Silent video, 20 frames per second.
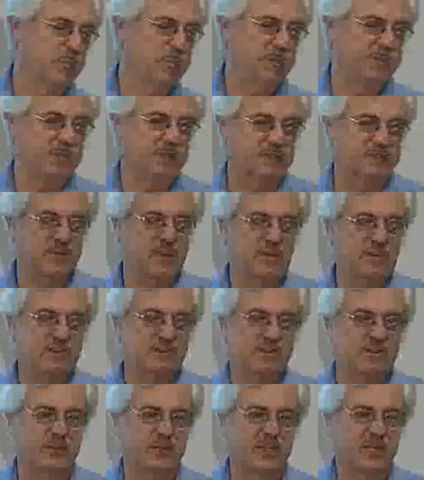But as far
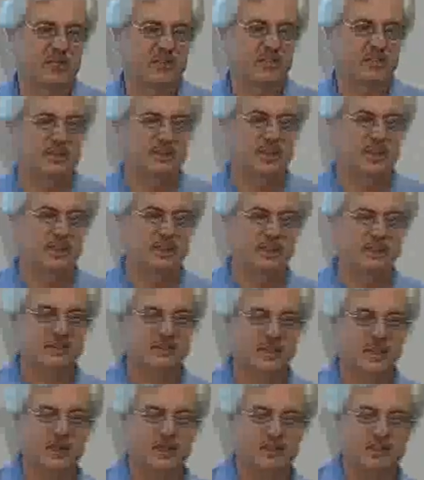as location on the
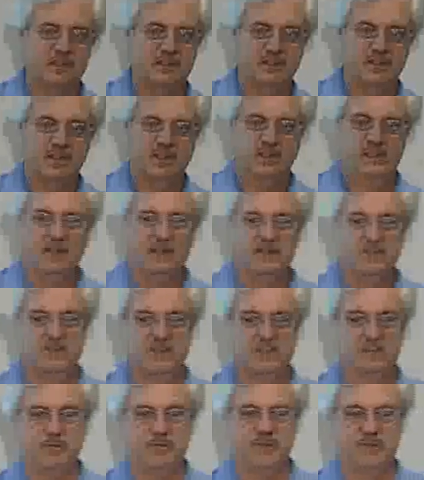site,
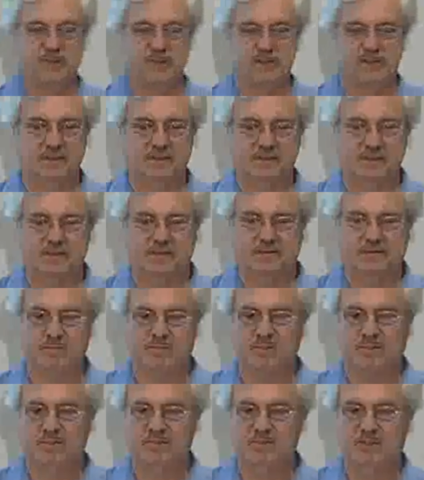check with your
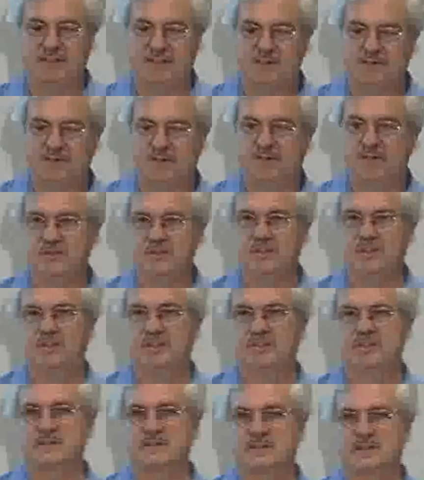city first
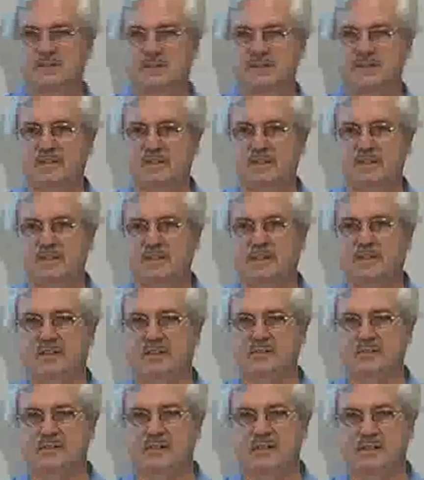that it's
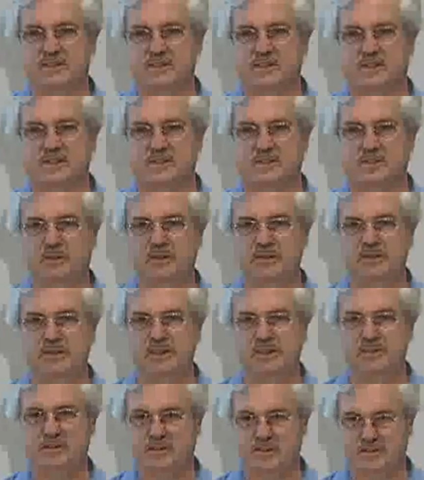that you can do it
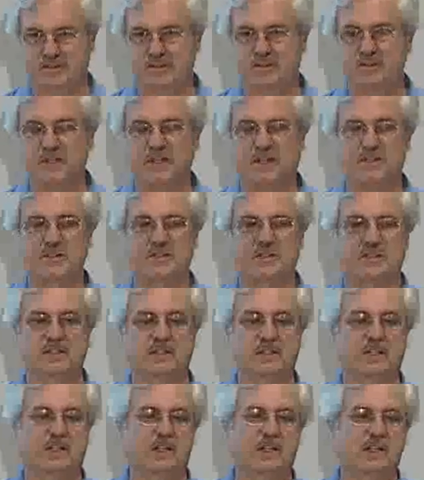in your
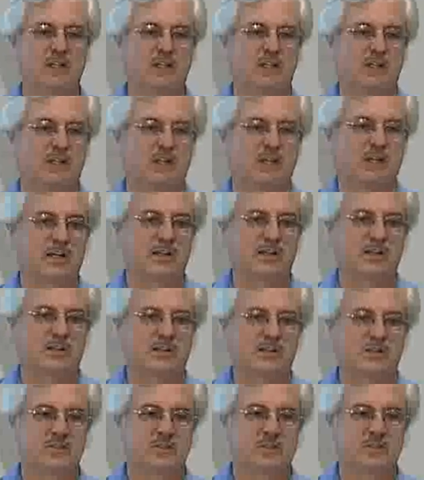location, that
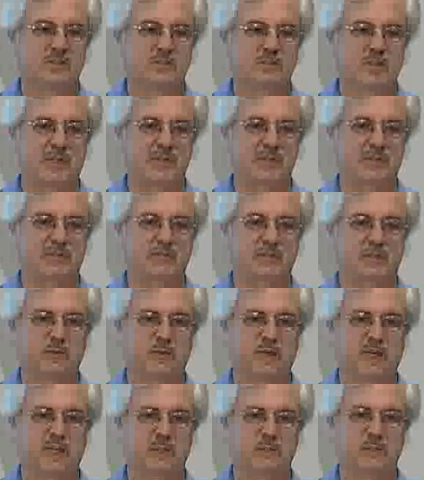there's no special
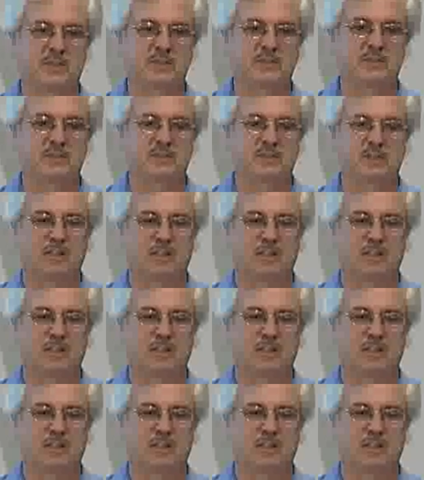requirements.